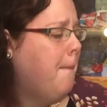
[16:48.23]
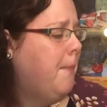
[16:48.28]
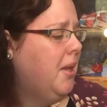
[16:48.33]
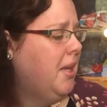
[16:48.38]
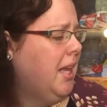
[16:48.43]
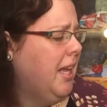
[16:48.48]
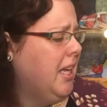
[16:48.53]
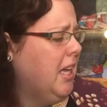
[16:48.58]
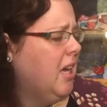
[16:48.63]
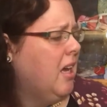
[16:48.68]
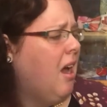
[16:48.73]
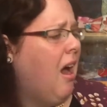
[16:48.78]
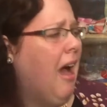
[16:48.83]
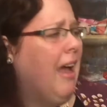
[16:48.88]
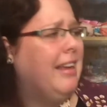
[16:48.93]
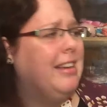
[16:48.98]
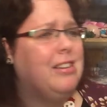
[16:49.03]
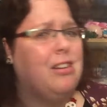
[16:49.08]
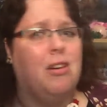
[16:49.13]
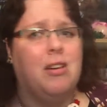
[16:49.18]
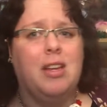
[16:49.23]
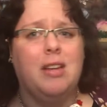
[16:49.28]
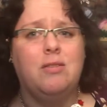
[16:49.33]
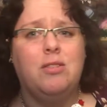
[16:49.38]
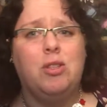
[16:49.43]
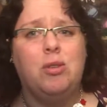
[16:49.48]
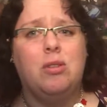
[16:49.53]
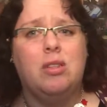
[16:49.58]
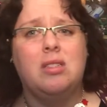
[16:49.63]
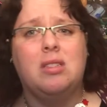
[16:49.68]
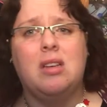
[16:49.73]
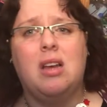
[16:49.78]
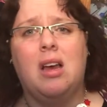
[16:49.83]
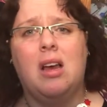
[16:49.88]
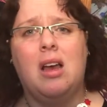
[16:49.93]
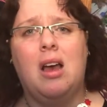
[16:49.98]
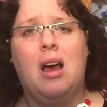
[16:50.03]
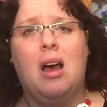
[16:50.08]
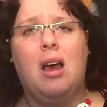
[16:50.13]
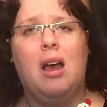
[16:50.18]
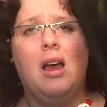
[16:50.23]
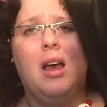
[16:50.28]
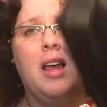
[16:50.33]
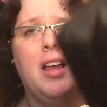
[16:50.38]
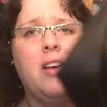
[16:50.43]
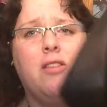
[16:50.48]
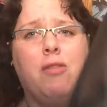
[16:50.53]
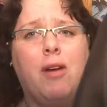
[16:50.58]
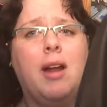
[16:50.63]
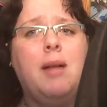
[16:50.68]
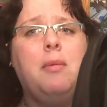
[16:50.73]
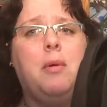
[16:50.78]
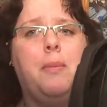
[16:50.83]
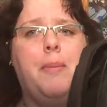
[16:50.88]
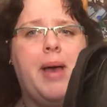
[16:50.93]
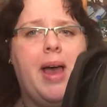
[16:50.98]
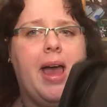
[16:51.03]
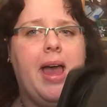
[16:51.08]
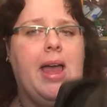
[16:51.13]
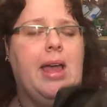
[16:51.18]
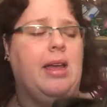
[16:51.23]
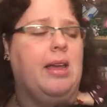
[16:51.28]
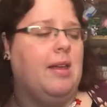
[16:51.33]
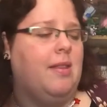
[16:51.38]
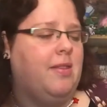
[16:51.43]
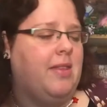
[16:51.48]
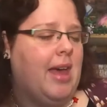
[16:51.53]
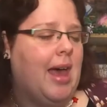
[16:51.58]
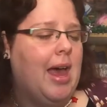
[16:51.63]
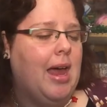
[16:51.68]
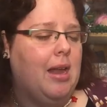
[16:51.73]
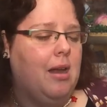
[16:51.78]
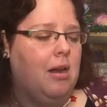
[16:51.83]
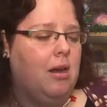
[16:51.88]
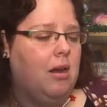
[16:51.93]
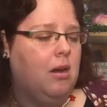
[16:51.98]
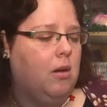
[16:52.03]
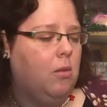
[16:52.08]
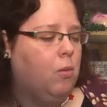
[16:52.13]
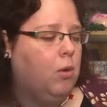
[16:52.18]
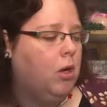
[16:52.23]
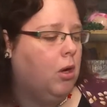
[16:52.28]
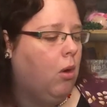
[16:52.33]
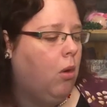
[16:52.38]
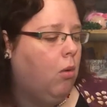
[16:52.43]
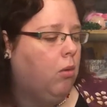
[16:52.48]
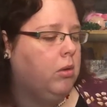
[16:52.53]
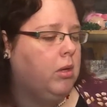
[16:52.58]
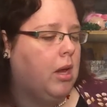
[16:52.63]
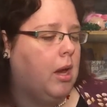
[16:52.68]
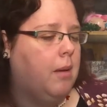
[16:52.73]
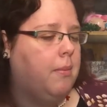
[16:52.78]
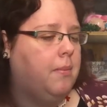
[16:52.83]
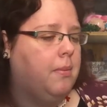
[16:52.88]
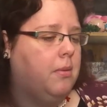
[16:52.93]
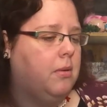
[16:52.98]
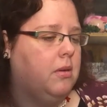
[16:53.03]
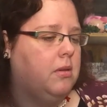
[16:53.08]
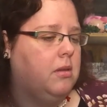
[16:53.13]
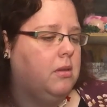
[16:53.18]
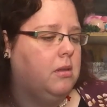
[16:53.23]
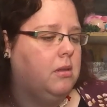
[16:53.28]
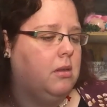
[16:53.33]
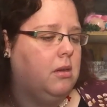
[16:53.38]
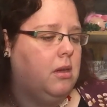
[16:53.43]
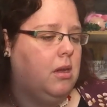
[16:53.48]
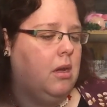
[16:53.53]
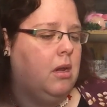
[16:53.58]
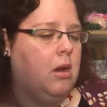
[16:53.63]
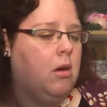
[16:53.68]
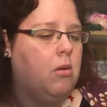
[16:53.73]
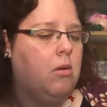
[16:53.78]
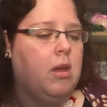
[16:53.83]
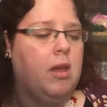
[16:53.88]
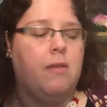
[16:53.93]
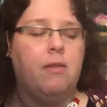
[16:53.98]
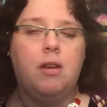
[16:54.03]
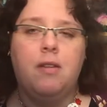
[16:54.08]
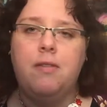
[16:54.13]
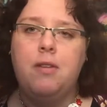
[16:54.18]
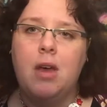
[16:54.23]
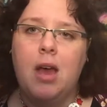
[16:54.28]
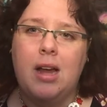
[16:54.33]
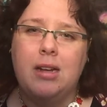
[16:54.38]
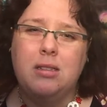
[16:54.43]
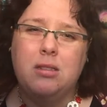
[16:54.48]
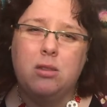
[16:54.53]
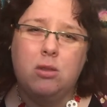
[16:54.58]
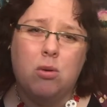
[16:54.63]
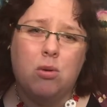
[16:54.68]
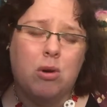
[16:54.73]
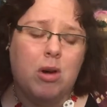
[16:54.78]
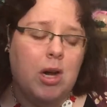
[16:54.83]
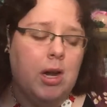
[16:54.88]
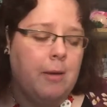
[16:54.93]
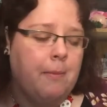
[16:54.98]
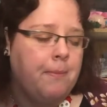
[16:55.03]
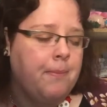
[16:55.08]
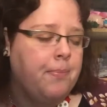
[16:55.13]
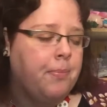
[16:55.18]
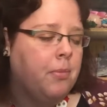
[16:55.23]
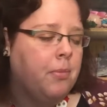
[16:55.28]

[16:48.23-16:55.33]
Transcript: But like Akagidoll gives you this incredible bag that would hold up, you know, even if you had to store it.